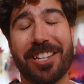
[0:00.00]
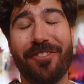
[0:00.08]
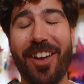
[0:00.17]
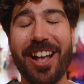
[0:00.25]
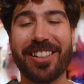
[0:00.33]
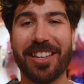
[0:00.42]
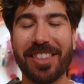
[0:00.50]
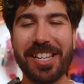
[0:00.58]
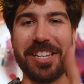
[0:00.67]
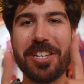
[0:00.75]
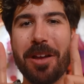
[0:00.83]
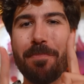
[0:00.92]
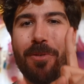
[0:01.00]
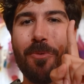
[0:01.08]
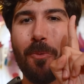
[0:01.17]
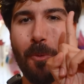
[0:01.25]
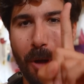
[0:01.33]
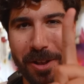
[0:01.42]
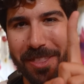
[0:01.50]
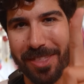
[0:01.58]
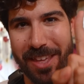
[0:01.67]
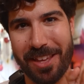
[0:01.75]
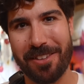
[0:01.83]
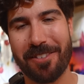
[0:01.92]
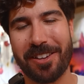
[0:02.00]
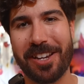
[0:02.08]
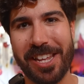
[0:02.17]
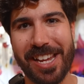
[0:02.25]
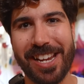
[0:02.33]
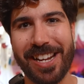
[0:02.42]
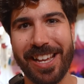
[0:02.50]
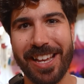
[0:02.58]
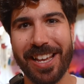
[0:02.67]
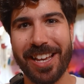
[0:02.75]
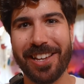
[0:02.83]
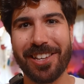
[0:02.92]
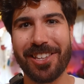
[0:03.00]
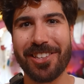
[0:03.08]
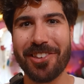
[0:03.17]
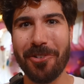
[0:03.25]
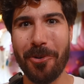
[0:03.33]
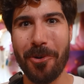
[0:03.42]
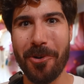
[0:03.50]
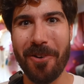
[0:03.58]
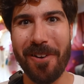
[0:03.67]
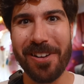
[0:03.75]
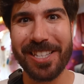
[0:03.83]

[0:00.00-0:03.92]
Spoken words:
In fact, the number one thing you're gonna need: your